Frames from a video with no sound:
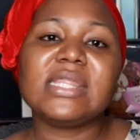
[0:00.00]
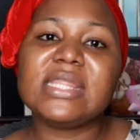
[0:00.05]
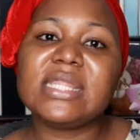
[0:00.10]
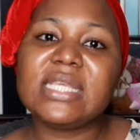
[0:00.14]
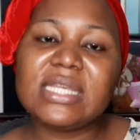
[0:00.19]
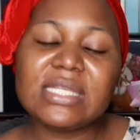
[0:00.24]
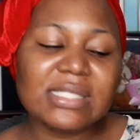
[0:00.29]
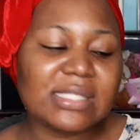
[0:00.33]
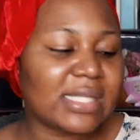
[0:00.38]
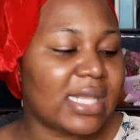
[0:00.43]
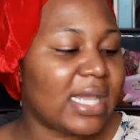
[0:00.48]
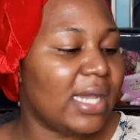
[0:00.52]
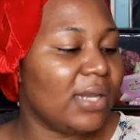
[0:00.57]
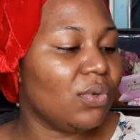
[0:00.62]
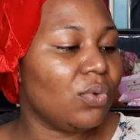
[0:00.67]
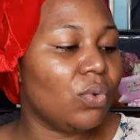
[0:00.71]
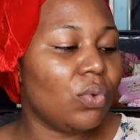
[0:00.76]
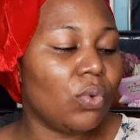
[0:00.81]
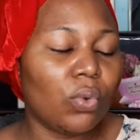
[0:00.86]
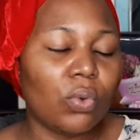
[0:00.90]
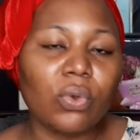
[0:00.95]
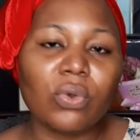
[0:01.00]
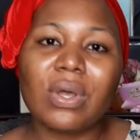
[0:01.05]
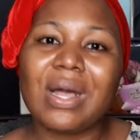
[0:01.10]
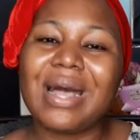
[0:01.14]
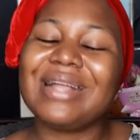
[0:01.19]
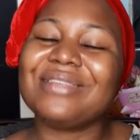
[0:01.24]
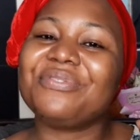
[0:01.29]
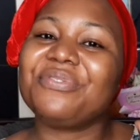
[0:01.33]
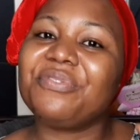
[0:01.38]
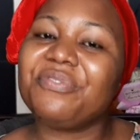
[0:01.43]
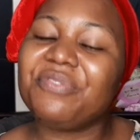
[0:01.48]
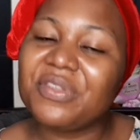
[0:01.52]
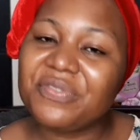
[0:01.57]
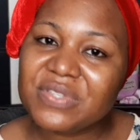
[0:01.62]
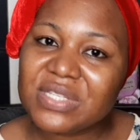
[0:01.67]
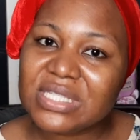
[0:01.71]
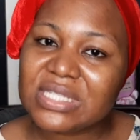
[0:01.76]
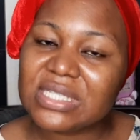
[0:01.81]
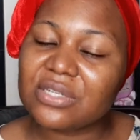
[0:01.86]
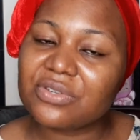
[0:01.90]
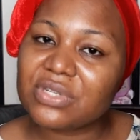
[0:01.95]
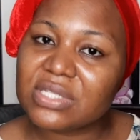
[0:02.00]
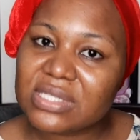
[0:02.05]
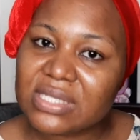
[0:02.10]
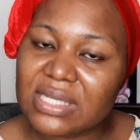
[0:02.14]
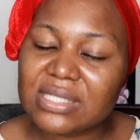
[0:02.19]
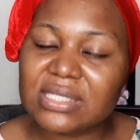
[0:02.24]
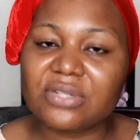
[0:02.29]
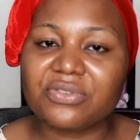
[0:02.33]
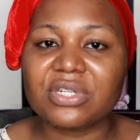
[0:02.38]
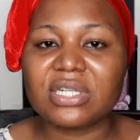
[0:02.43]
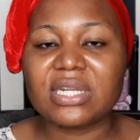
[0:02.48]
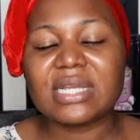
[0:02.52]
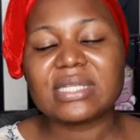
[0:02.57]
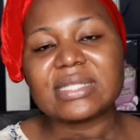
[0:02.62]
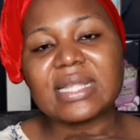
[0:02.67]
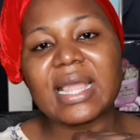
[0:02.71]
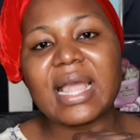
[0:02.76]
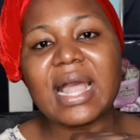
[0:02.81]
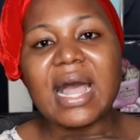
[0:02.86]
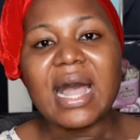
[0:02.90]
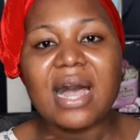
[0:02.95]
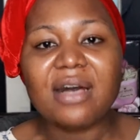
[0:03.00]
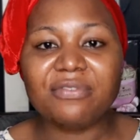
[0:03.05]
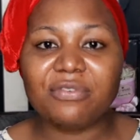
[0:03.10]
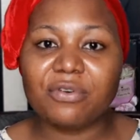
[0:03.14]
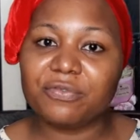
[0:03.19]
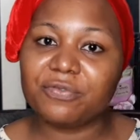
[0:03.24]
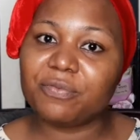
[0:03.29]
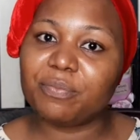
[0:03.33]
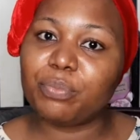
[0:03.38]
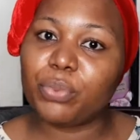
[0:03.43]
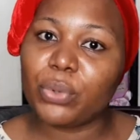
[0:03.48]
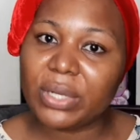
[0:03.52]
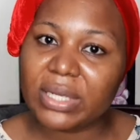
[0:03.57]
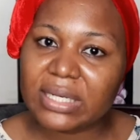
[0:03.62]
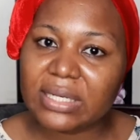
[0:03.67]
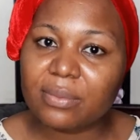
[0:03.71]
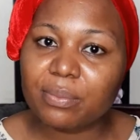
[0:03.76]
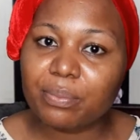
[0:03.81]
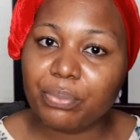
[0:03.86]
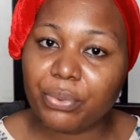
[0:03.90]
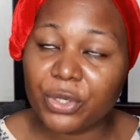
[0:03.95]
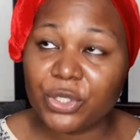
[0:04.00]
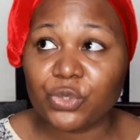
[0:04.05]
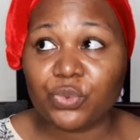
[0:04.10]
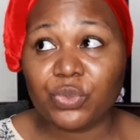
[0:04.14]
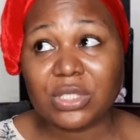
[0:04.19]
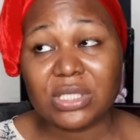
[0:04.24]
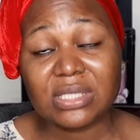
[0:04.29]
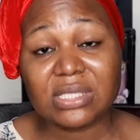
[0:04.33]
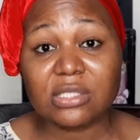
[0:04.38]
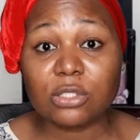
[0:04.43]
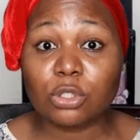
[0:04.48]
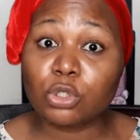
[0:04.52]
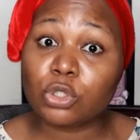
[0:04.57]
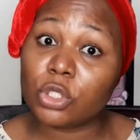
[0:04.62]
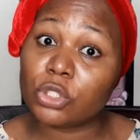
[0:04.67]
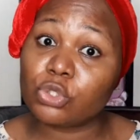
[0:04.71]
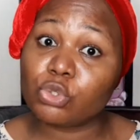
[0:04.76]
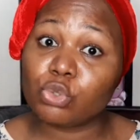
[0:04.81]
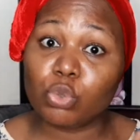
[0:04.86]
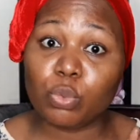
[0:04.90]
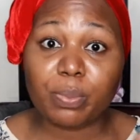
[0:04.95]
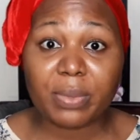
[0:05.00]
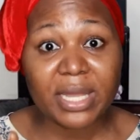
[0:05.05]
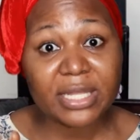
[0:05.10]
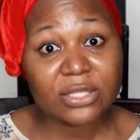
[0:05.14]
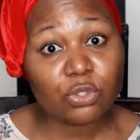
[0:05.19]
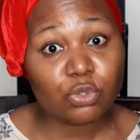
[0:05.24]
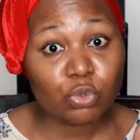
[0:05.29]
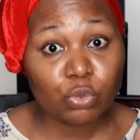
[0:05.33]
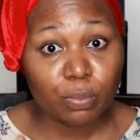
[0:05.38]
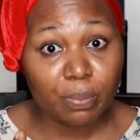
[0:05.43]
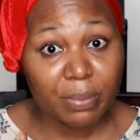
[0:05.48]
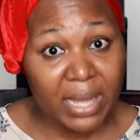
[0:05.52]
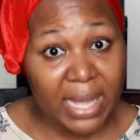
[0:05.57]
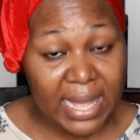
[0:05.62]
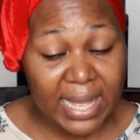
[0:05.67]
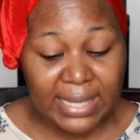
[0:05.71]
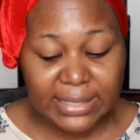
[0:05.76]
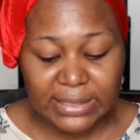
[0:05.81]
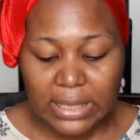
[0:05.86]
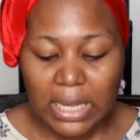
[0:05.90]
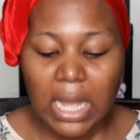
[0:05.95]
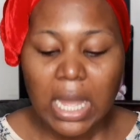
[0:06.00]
This can go at 50 degrees centigrade, that's like half of boiling point, which is still not too bad.